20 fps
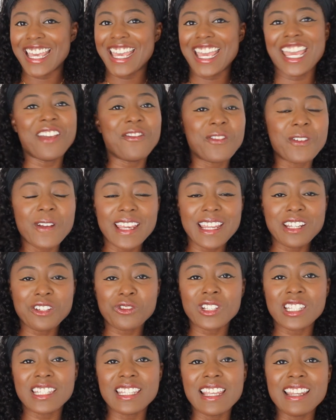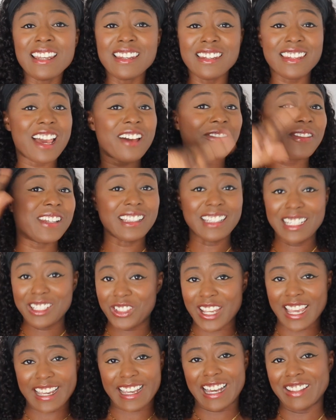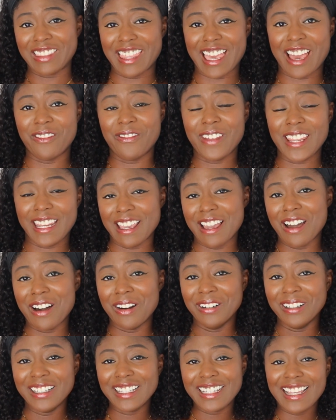If you're interested, definitely check out that video.